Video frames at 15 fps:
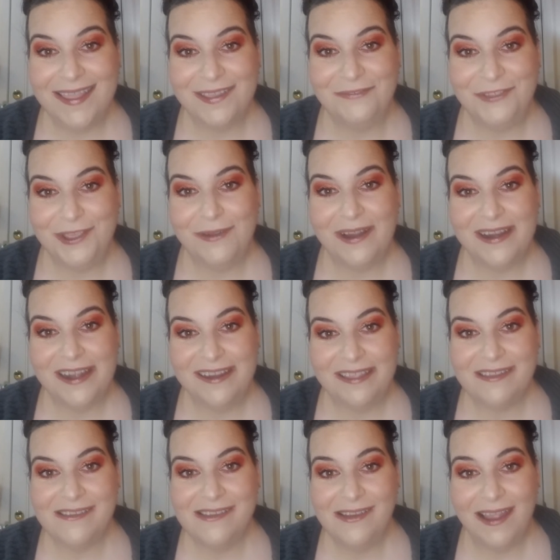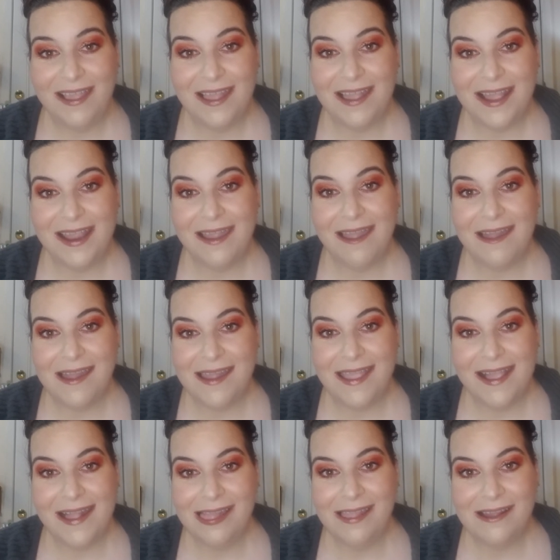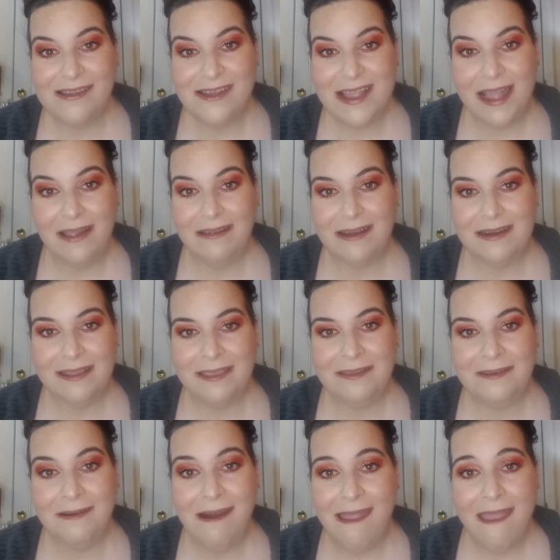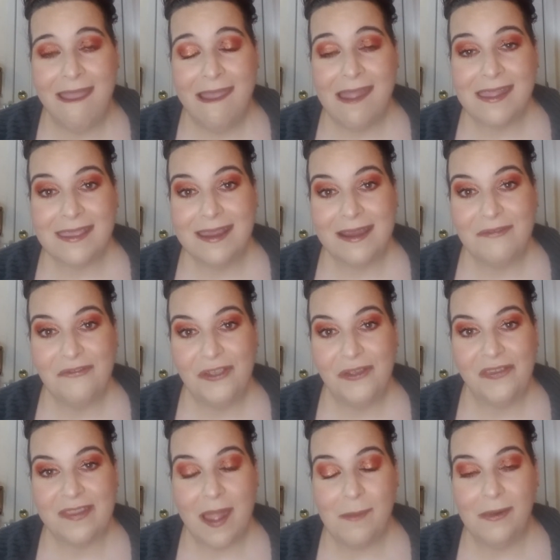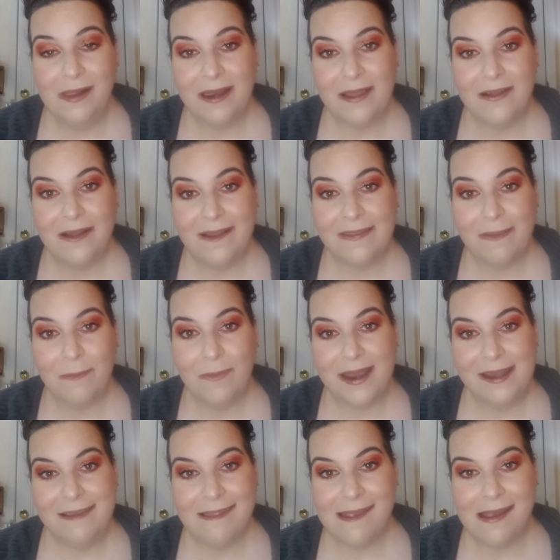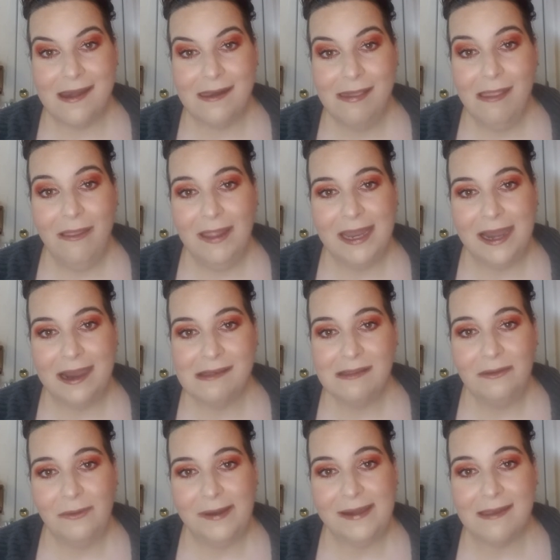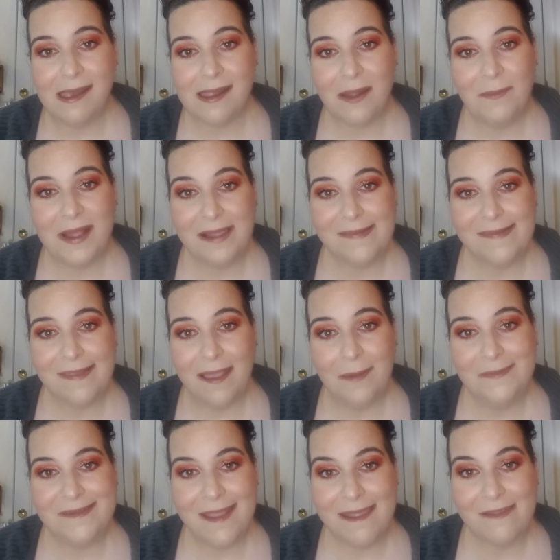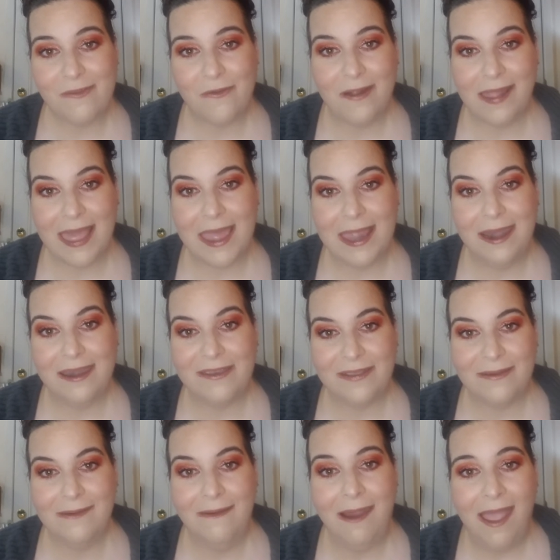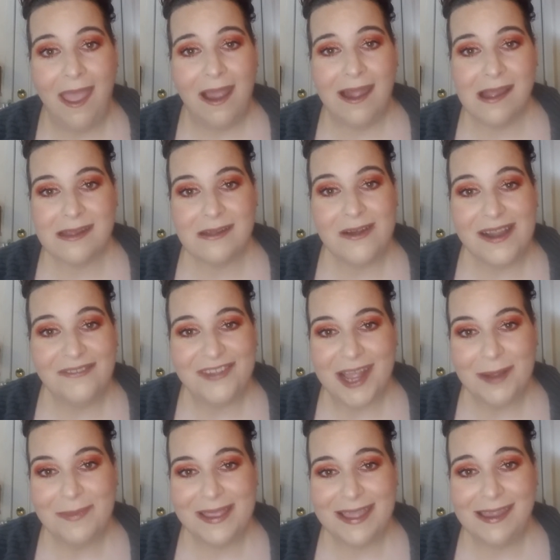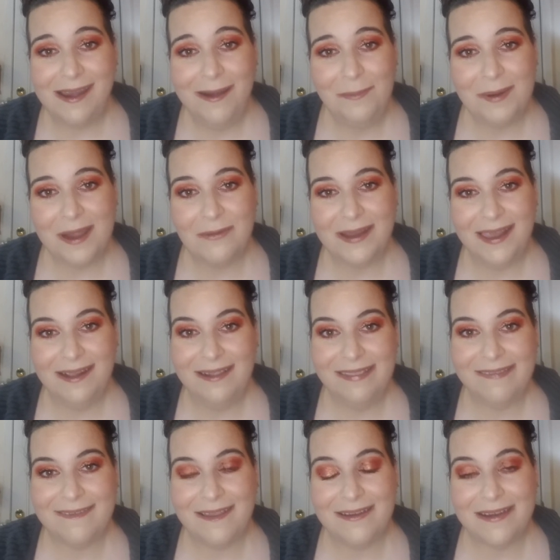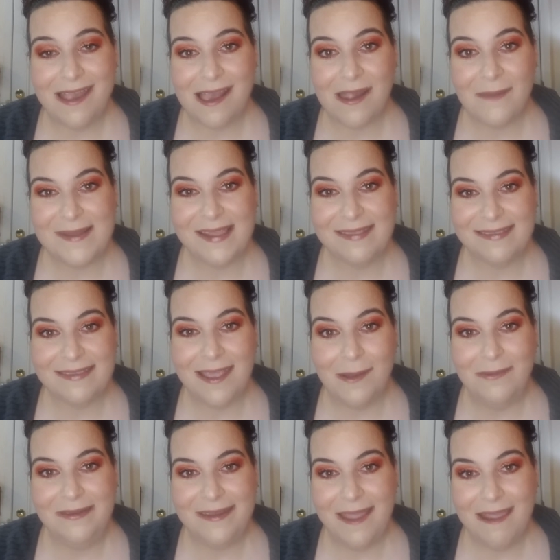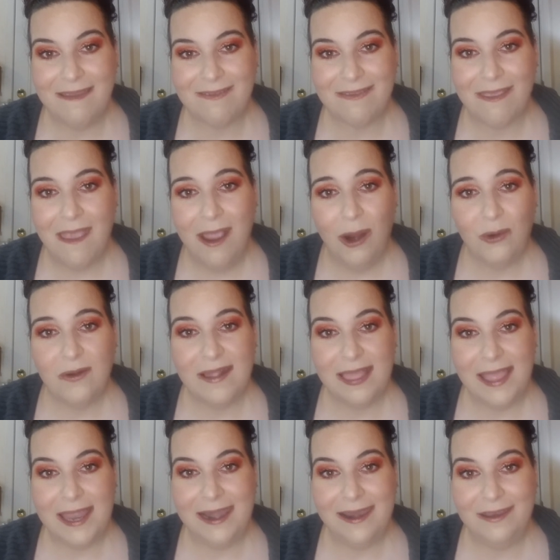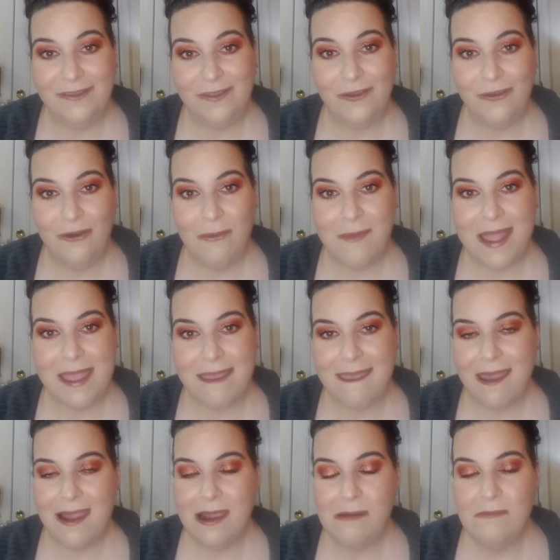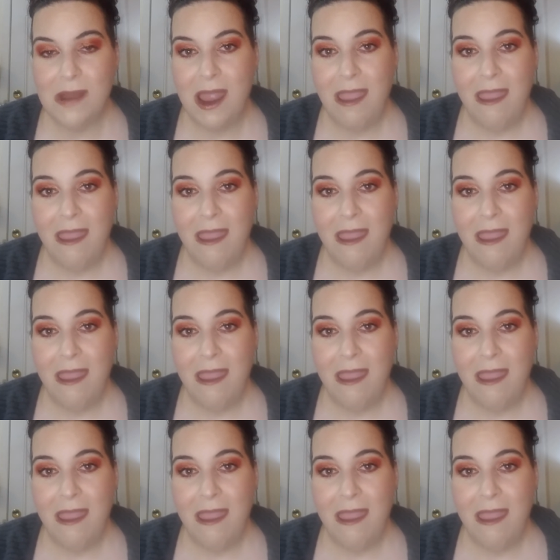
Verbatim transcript: if you are new, hi, hi, hello, how are you? If you stumbled across my channel, here we talk about subjects related to agoraphobia, but we also talk about subjects related to makeup.